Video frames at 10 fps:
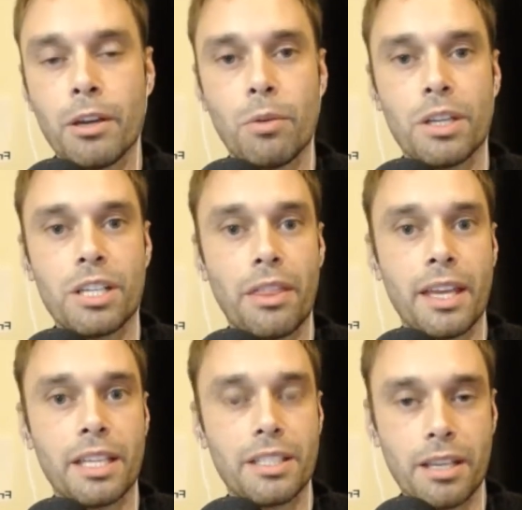which I
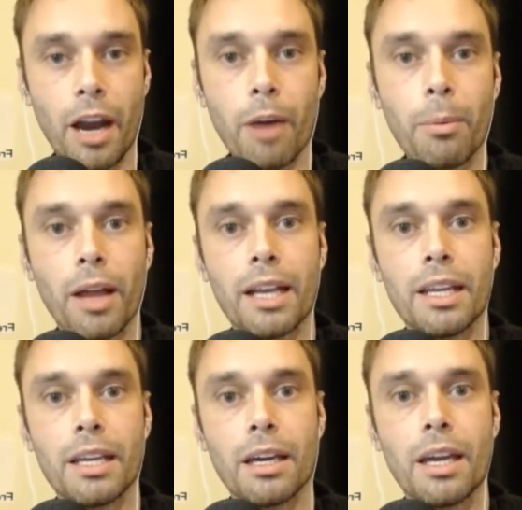think is a terrible
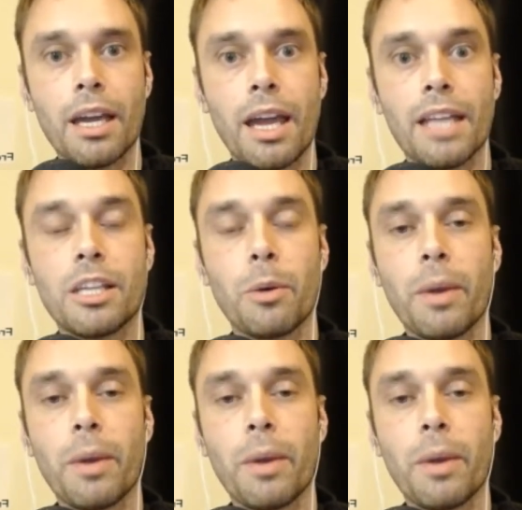idea. And so